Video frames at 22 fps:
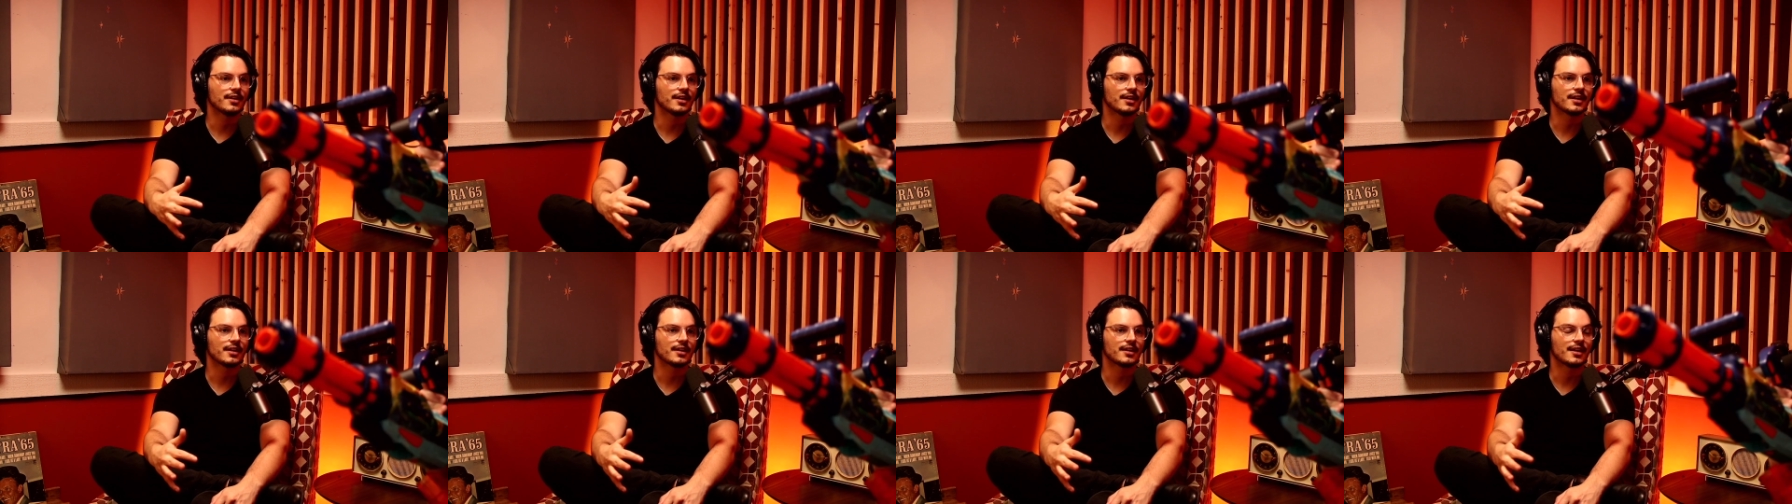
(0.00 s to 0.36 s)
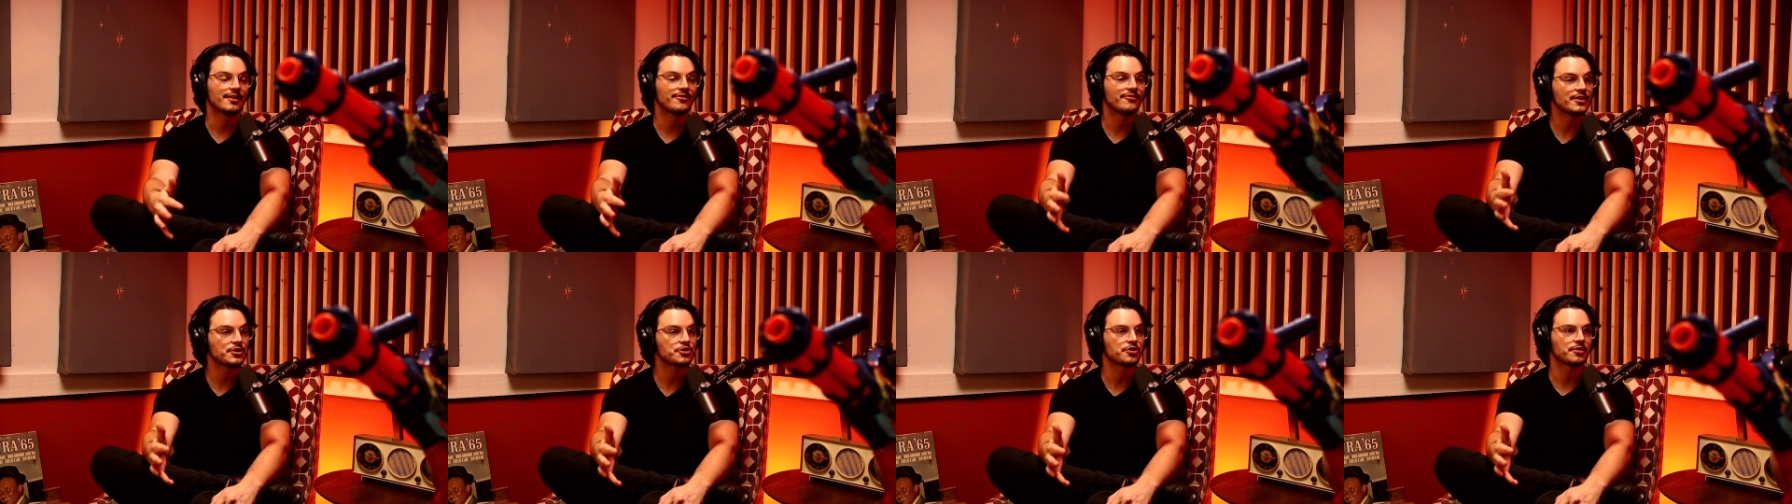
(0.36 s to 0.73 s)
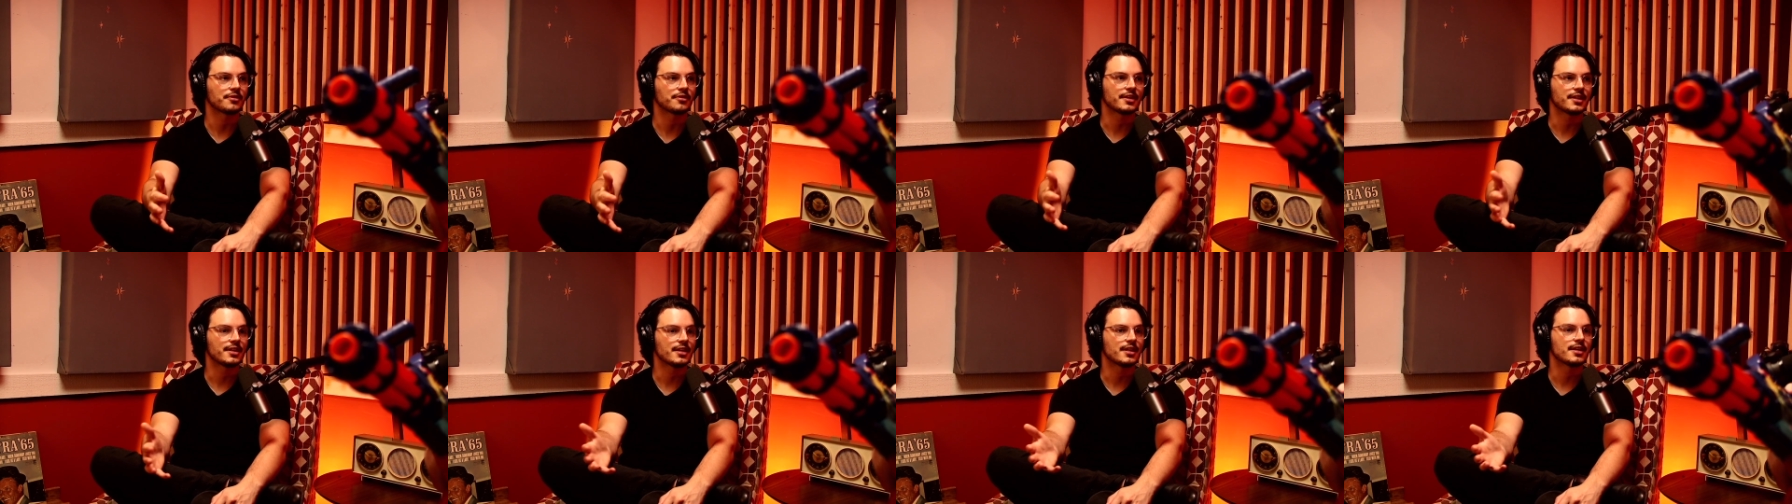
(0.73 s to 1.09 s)

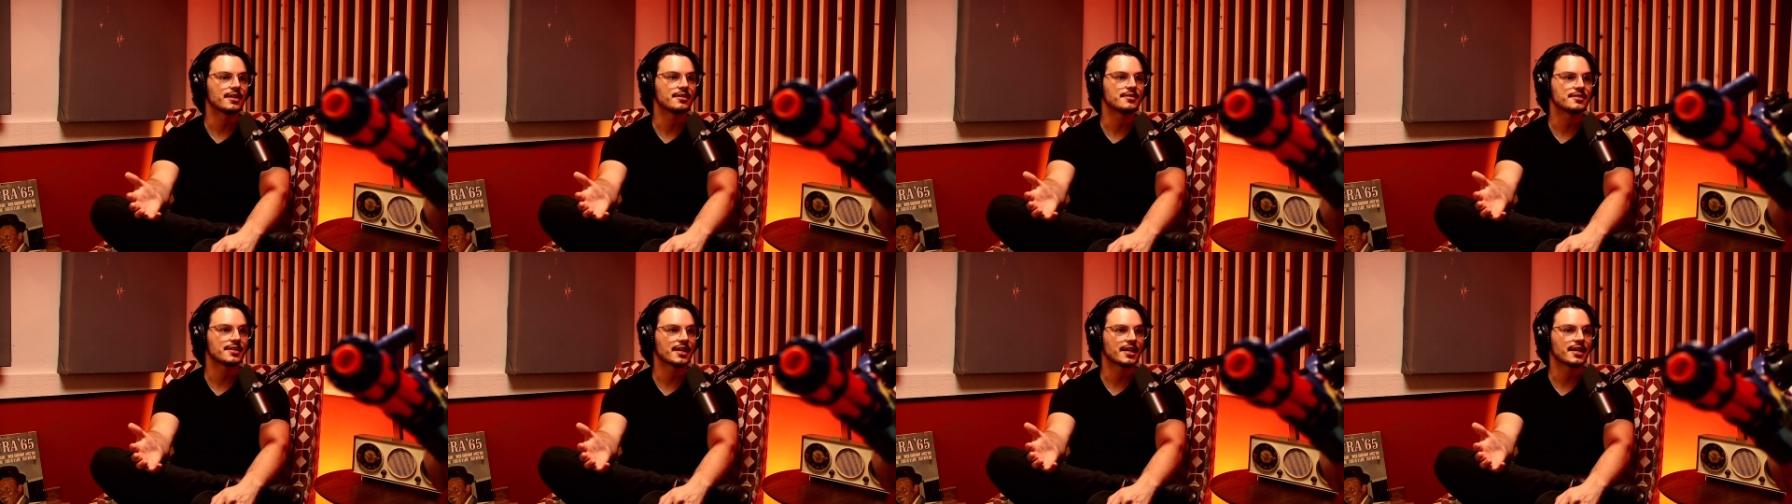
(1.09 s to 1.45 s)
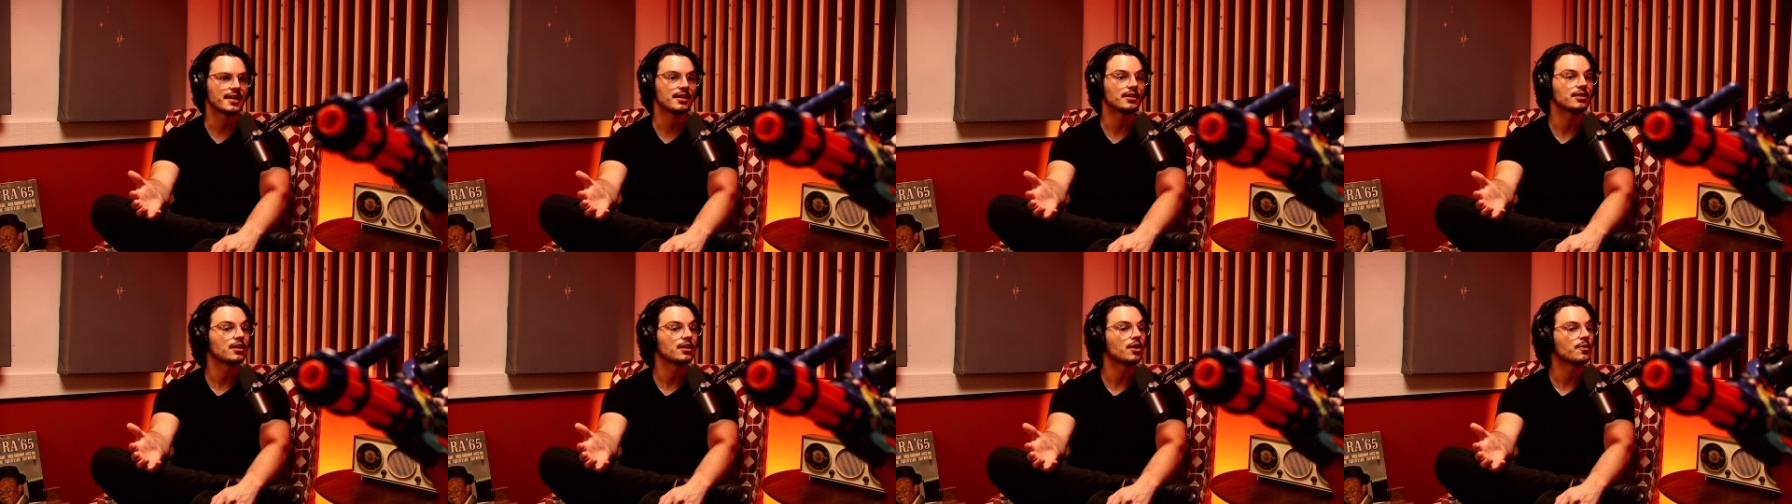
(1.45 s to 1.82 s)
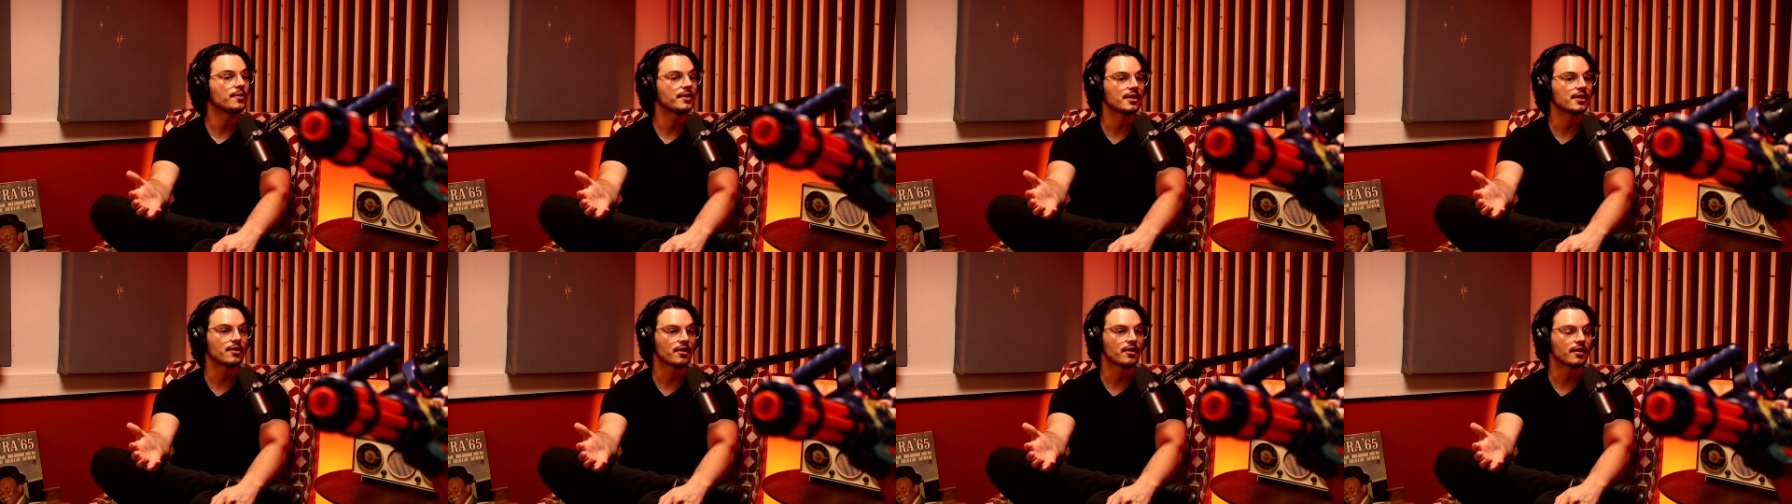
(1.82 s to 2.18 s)
officially is a
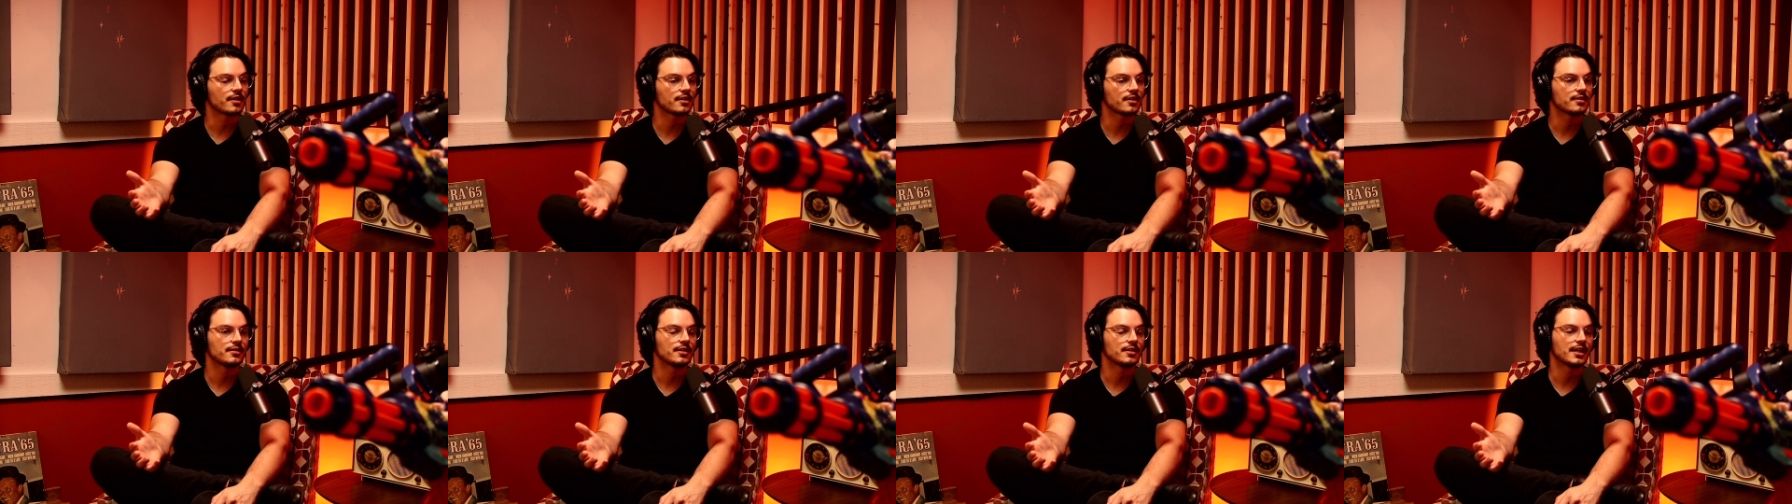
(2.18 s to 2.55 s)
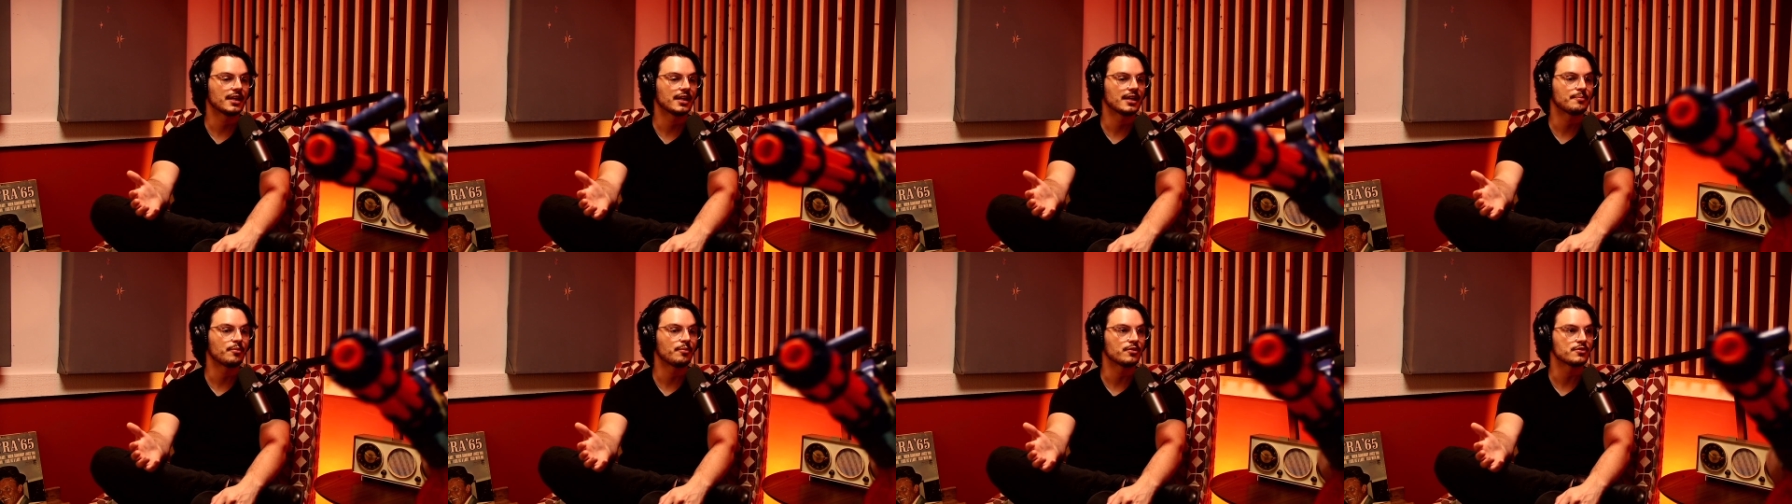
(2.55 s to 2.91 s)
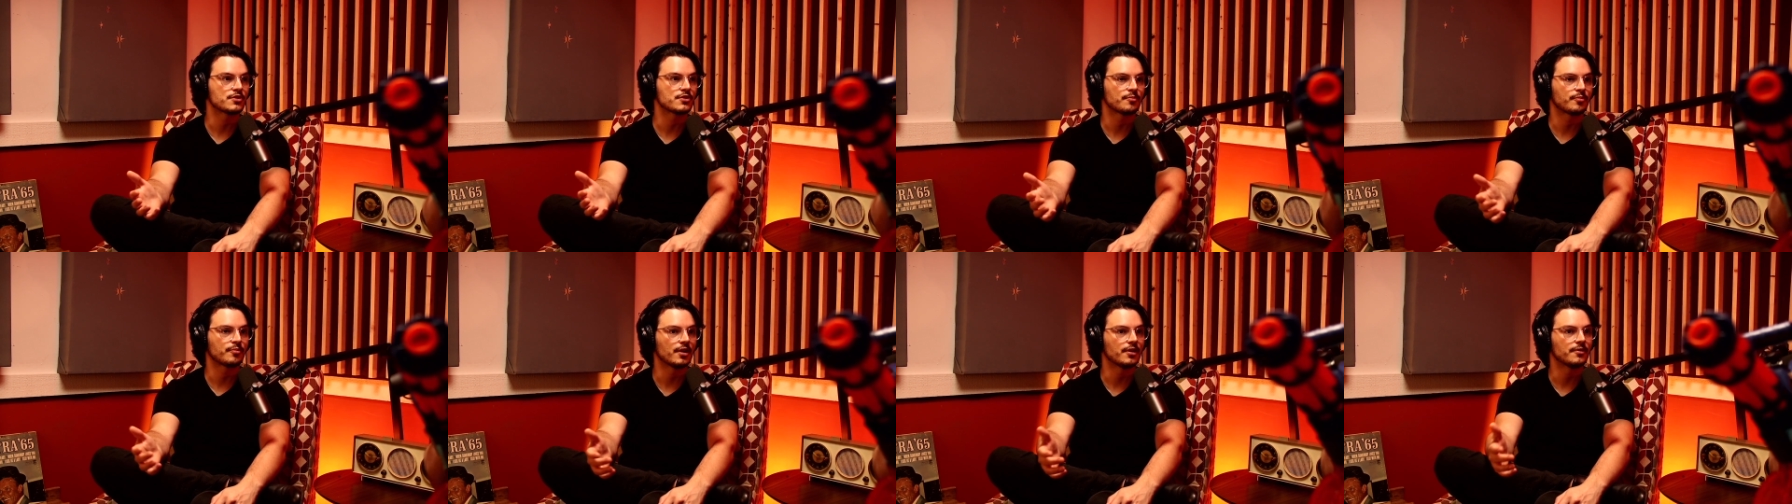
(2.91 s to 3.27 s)
glow-in-the-dark
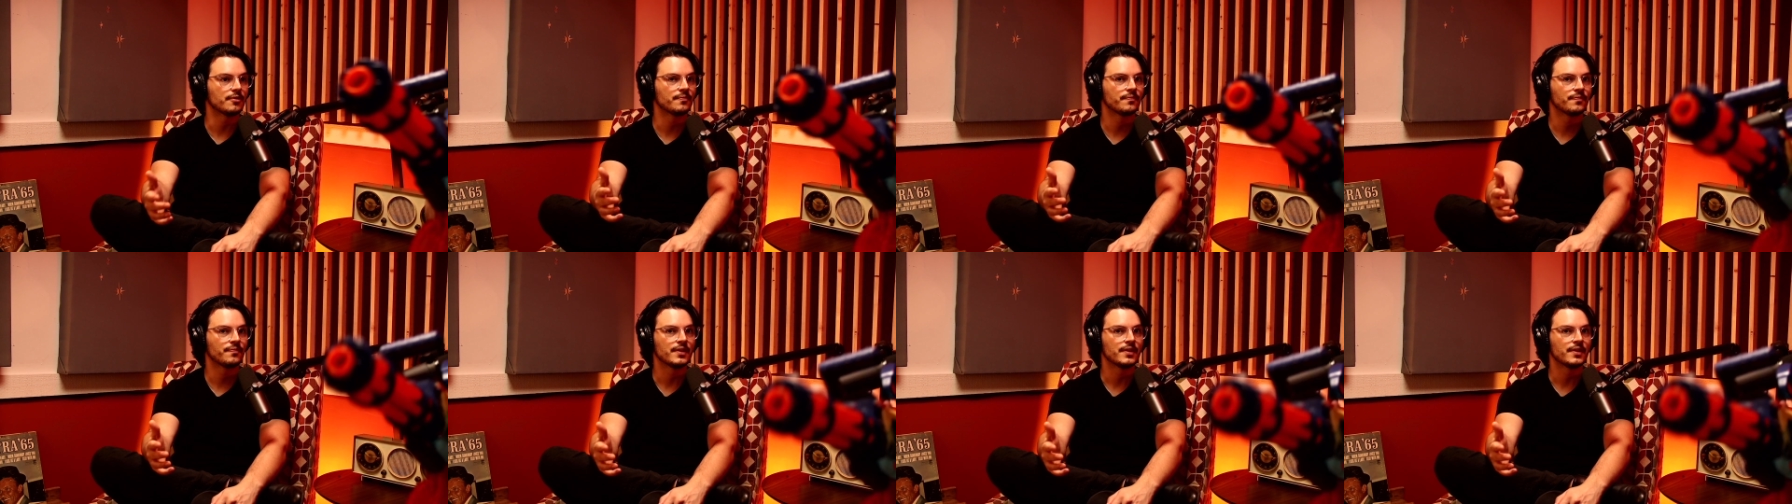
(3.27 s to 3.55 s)
Pulsar Pro.